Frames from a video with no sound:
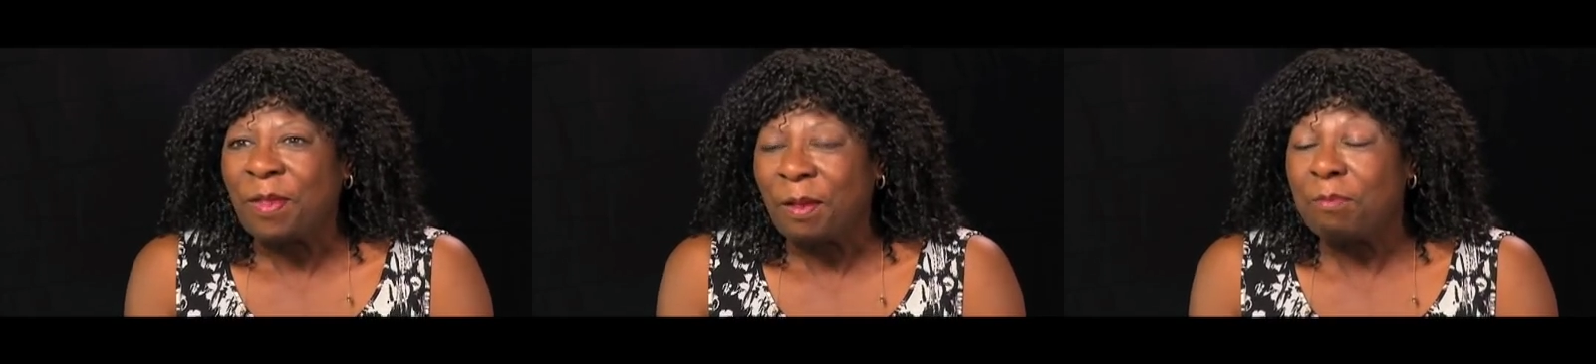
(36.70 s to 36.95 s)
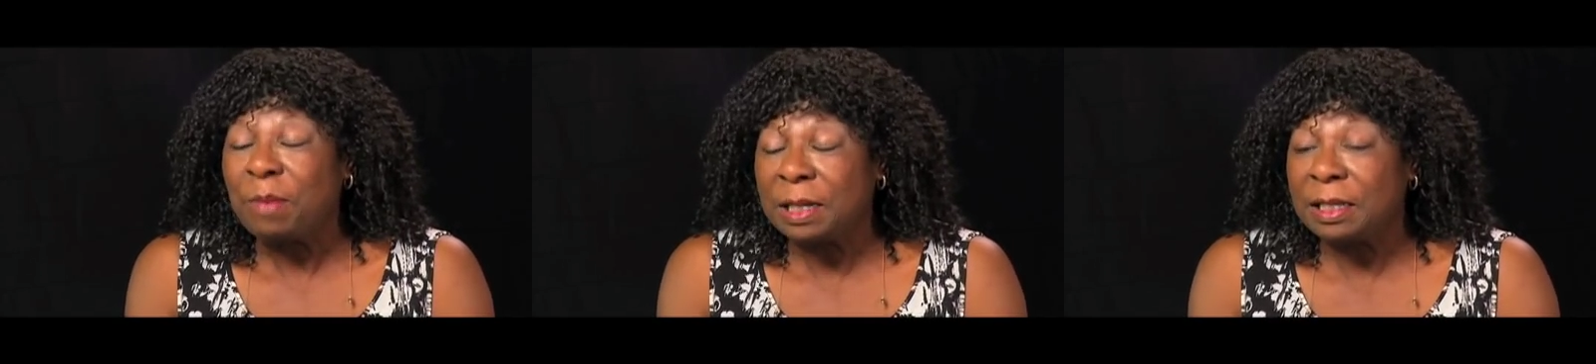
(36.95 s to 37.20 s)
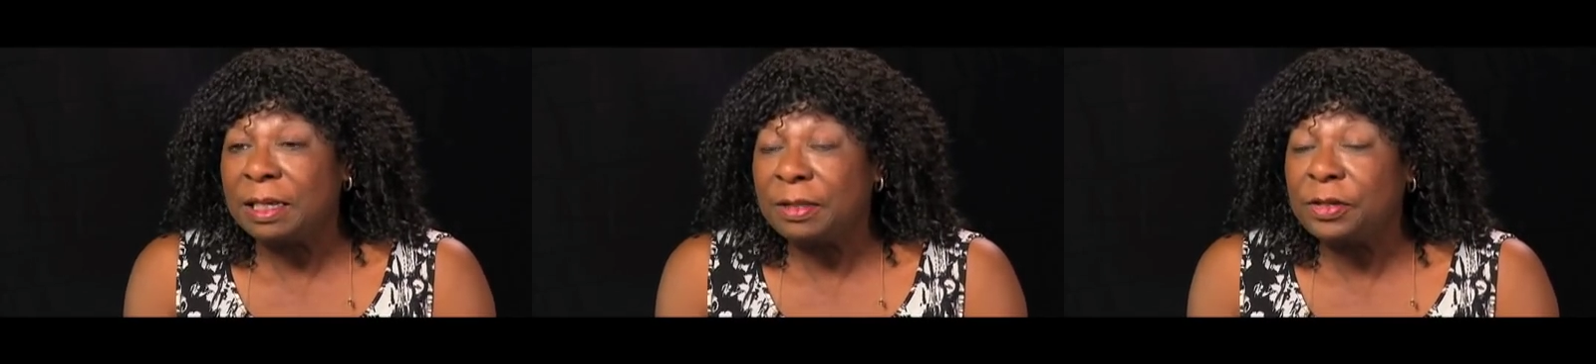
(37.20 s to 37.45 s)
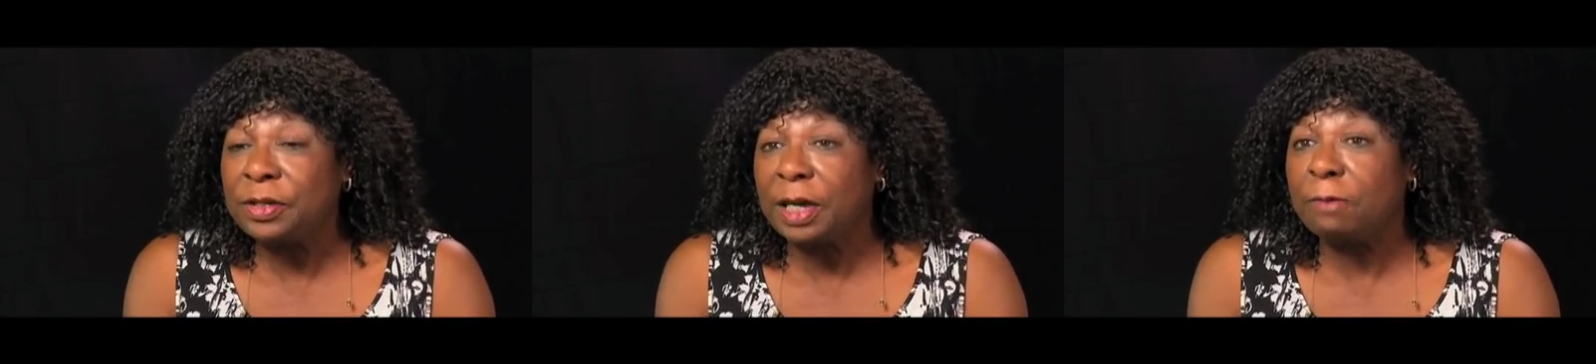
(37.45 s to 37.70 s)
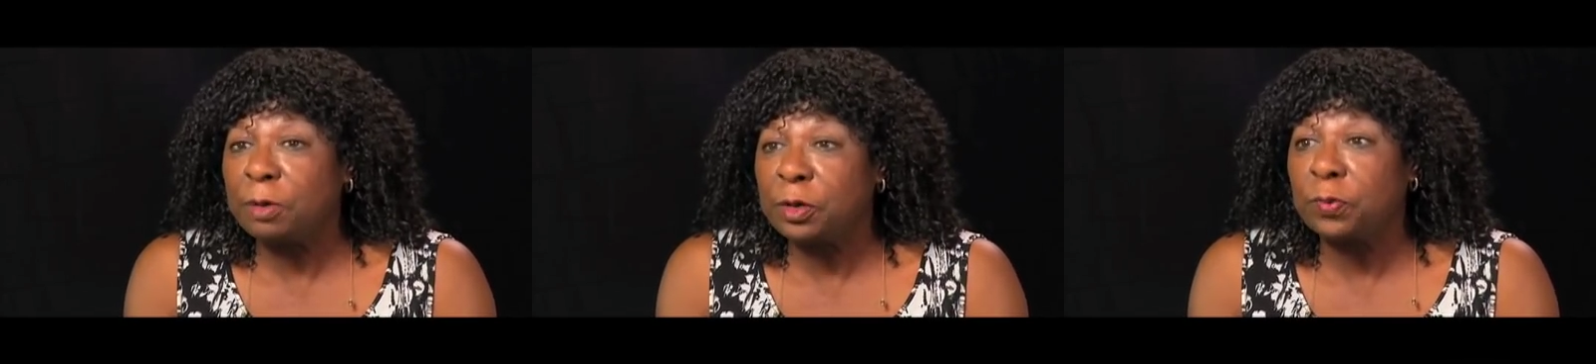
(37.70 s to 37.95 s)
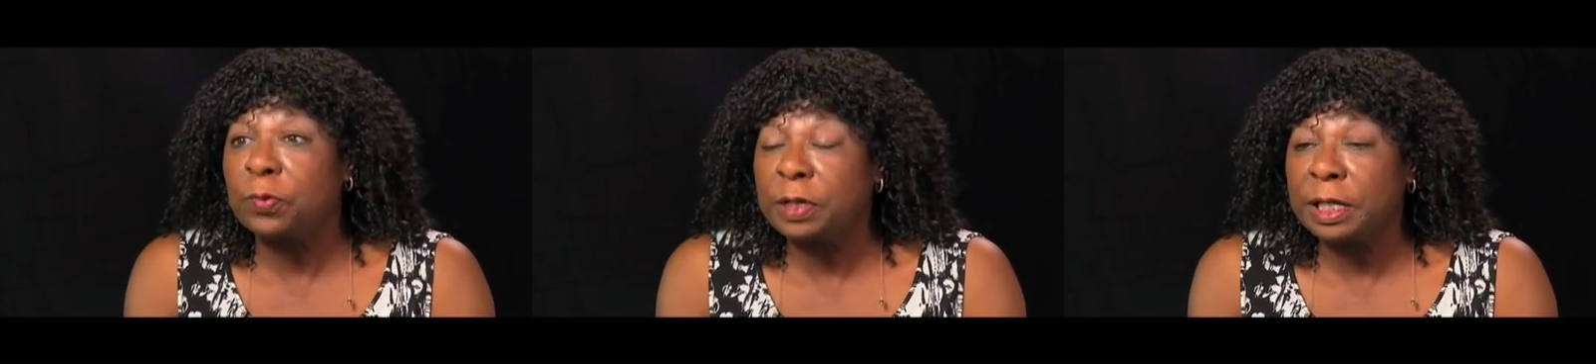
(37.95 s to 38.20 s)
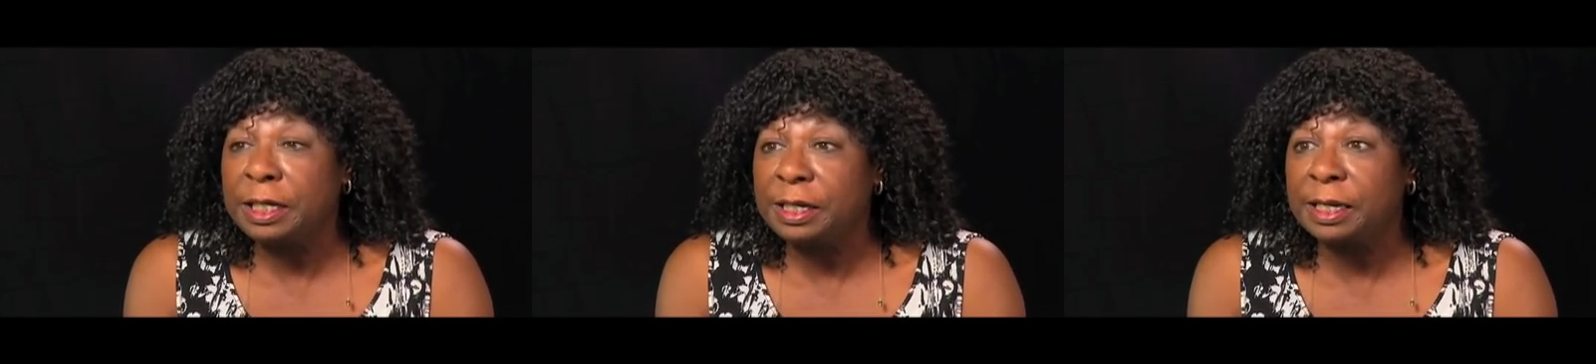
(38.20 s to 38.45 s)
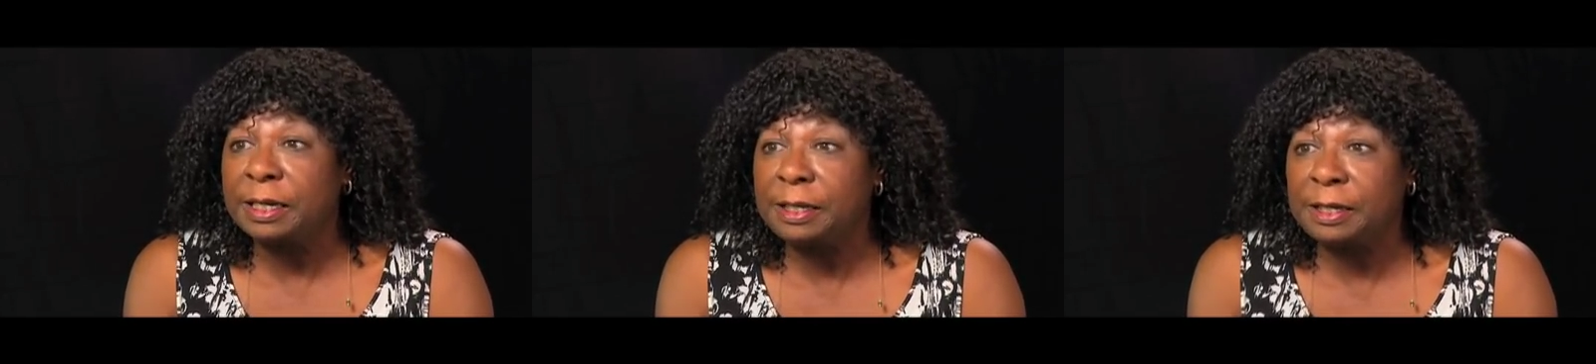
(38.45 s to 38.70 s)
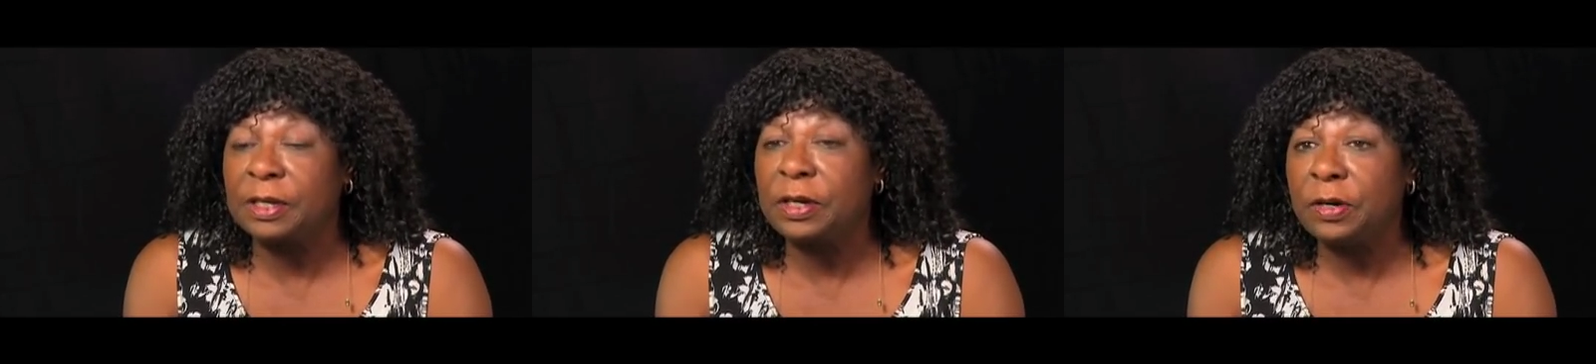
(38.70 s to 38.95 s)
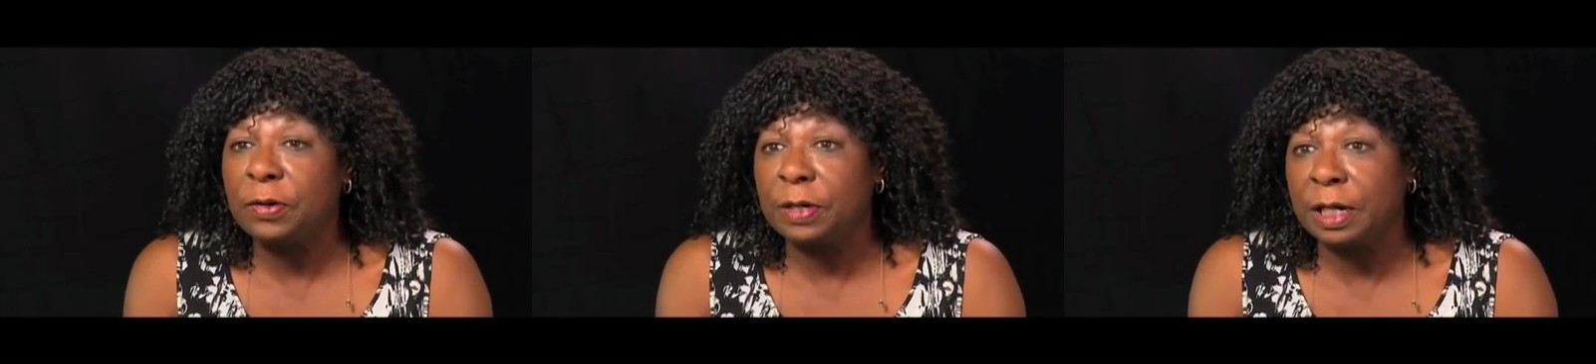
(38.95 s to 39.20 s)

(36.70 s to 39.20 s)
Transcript: But Interstate was really sincere